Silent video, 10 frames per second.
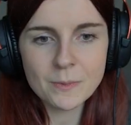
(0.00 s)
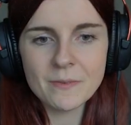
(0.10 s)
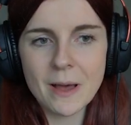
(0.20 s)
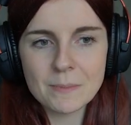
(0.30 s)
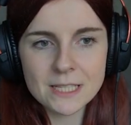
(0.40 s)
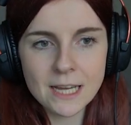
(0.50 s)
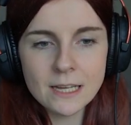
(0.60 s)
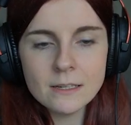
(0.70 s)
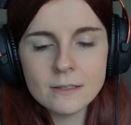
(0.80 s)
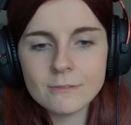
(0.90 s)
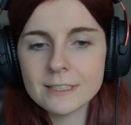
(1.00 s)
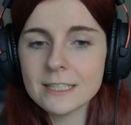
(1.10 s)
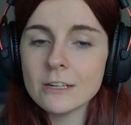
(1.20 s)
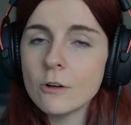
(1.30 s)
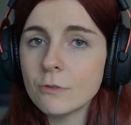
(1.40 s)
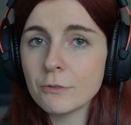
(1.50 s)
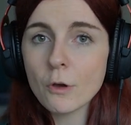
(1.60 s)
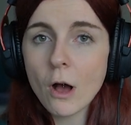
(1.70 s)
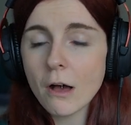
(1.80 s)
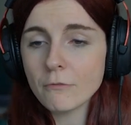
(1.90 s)
the website, you will see an overview
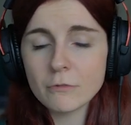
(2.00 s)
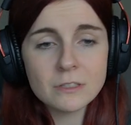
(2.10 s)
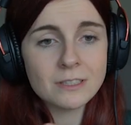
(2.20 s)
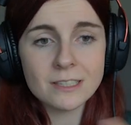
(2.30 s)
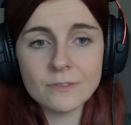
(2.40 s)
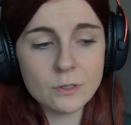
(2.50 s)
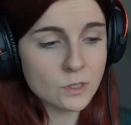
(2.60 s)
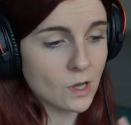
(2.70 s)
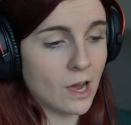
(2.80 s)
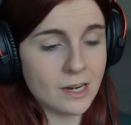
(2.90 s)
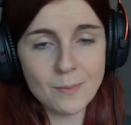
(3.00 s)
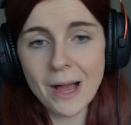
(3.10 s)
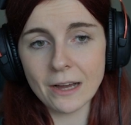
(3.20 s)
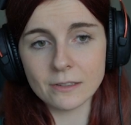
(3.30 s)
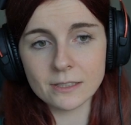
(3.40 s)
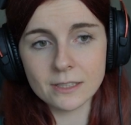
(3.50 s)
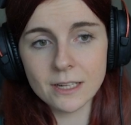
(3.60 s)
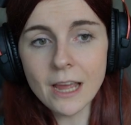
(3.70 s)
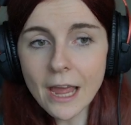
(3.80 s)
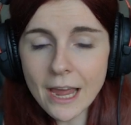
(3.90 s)
of what Civo is all about.
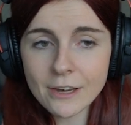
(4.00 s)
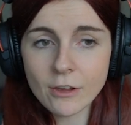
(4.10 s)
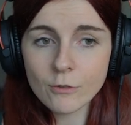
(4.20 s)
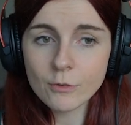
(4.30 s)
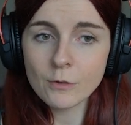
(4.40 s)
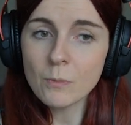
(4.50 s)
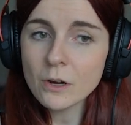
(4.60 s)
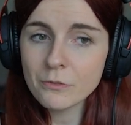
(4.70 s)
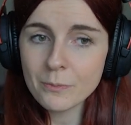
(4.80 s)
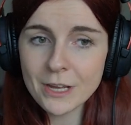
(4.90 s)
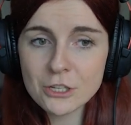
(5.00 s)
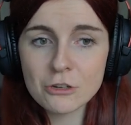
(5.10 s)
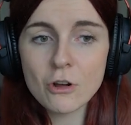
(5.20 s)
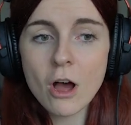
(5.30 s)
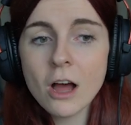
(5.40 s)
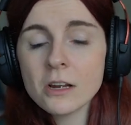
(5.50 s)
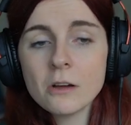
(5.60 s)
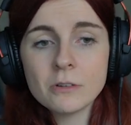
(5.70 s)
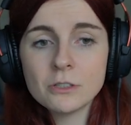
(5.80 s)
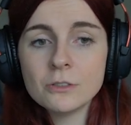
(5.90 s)
And you can find more information on
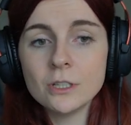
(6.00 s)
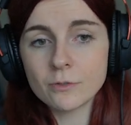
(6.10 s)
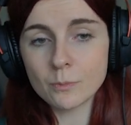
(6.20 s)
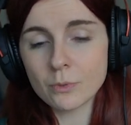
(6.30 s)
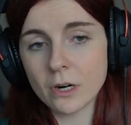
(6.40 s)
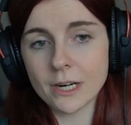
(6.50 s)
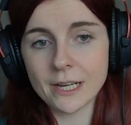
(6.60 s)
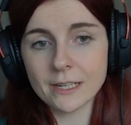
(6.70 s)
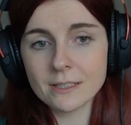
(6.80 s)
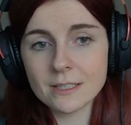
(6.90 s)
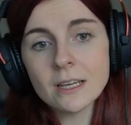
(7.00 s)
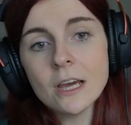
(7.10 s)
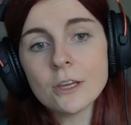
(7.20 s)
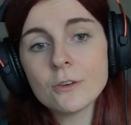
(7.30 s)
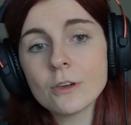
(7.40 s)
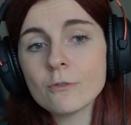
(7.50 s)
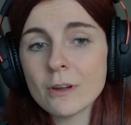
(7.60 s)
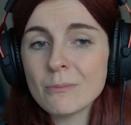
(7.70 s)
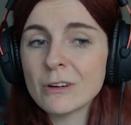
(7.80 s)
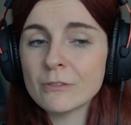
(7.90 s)
our two different products. You can
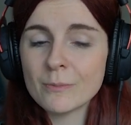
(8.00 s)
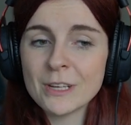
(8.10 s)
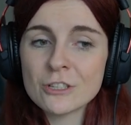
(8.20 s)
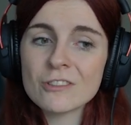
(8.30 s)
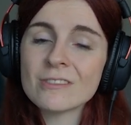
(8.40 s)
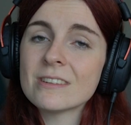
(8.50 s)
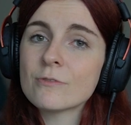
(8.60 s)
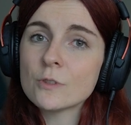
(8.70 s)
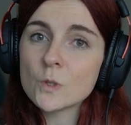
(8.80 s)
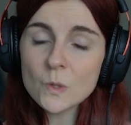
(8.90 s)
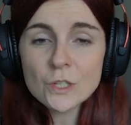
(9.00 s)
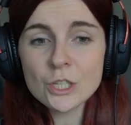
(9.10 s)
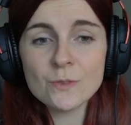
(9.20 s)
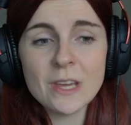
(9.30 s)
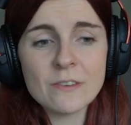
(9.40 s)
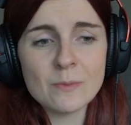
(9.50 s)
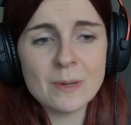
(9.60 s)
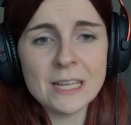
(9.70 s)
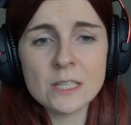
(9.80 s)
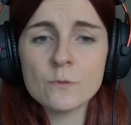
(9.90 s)
find more information on the different solutions we have in
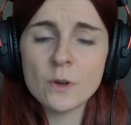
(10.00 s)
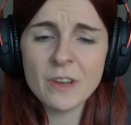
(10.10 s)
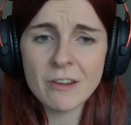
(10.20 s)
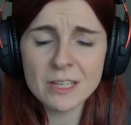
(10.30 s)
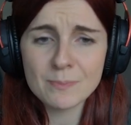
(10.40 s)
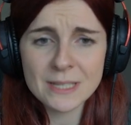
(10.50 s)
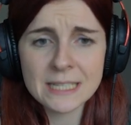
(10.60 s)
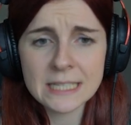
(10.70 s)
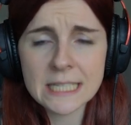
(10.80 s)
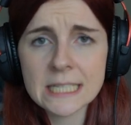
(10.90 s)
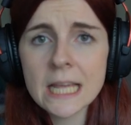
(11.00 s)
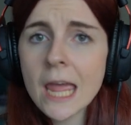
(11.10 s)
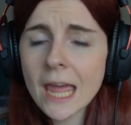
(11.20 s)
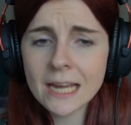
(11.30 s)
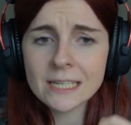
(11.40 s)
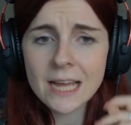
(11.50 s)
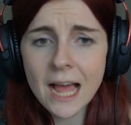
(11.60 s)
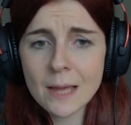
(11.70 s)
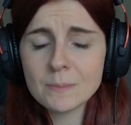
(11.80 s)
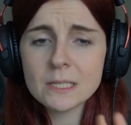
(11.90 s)
place for various businesses and
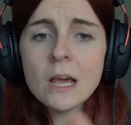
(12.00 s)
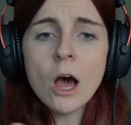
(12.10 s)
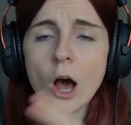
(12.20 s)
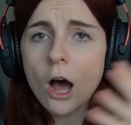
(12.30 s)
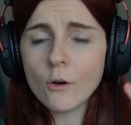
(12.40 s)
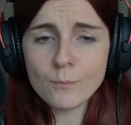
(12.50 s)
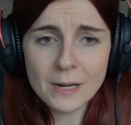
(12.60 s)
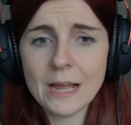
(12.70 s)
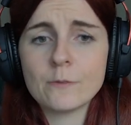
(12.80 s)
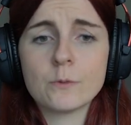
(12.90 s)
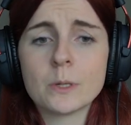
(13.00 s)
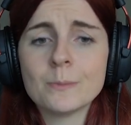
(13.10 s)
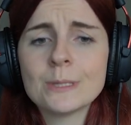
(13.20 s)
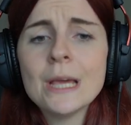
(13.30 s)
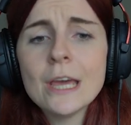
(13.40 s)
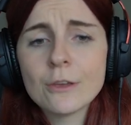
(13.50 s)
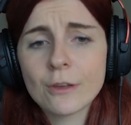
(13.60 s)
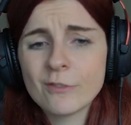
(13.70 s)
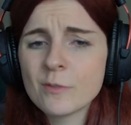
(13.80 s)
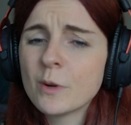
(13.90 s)
types of platforms. You
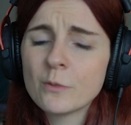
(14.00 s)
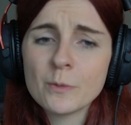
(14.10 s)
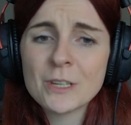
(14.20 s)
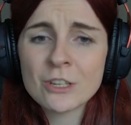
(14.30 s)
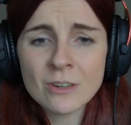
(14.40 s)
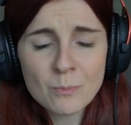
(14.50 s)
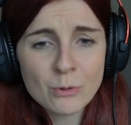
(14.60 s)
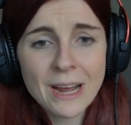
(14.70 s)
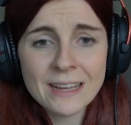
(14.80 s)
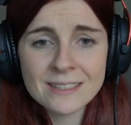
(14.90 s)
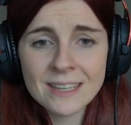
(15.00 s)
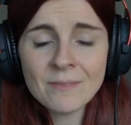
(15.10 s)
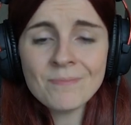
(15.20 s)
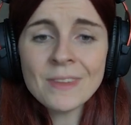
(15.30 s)
can find more information on the pricing